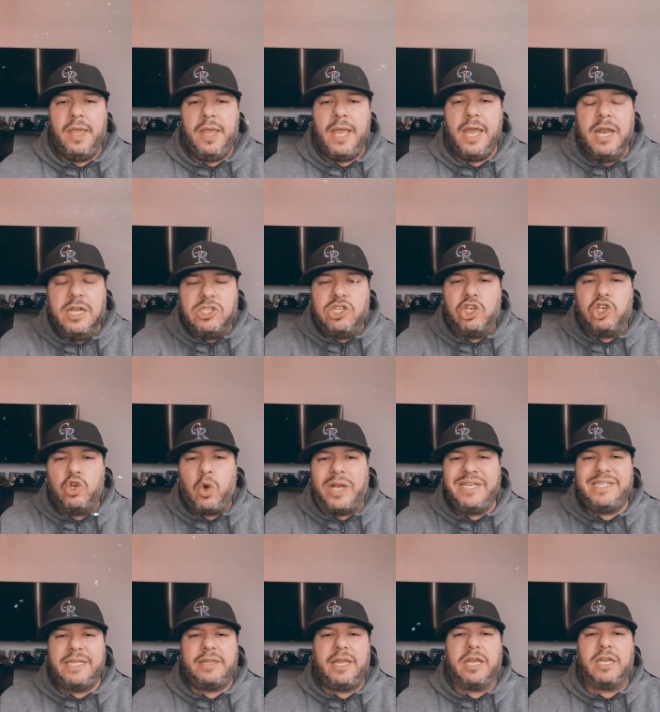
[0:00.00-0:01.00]
It is a choice
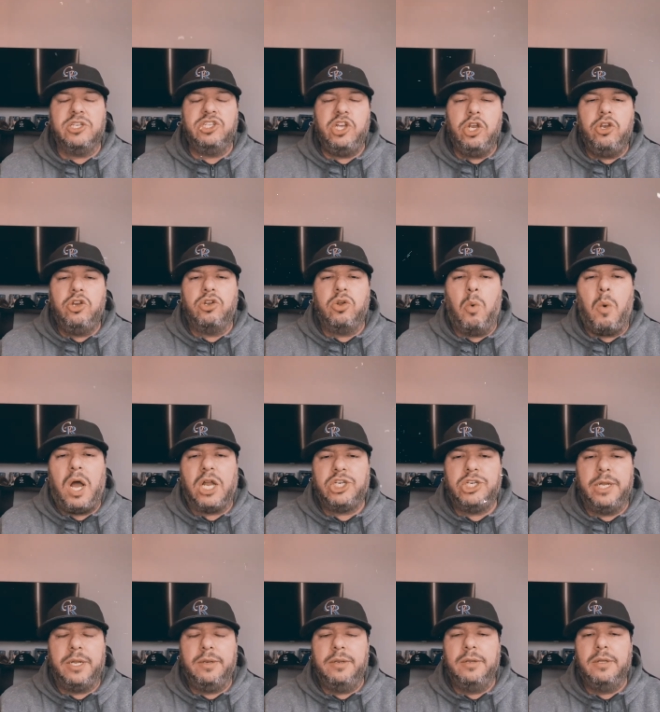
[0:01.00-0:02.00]
that they continue to watch
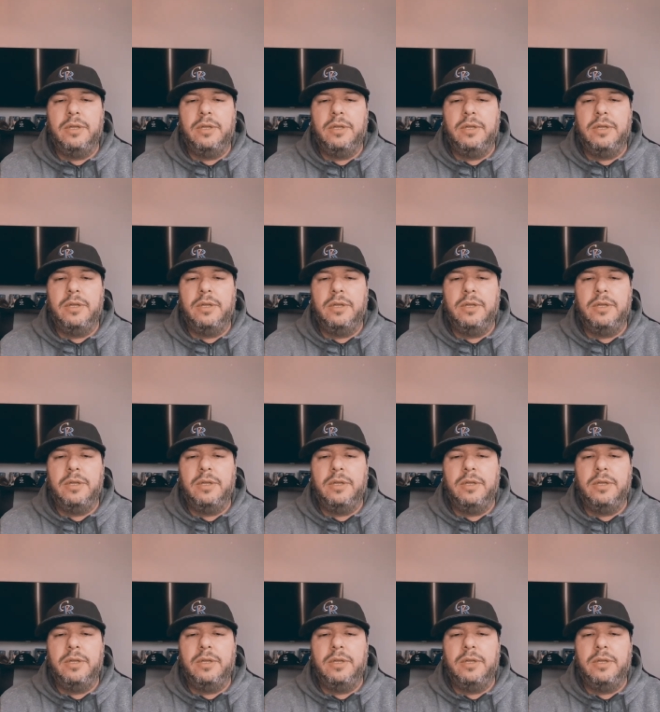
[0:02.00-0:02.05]
it.